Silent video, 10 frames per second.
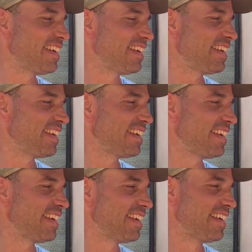
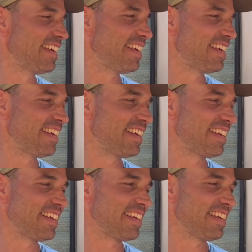
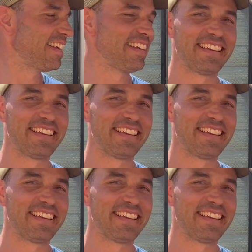The person shown says nothing.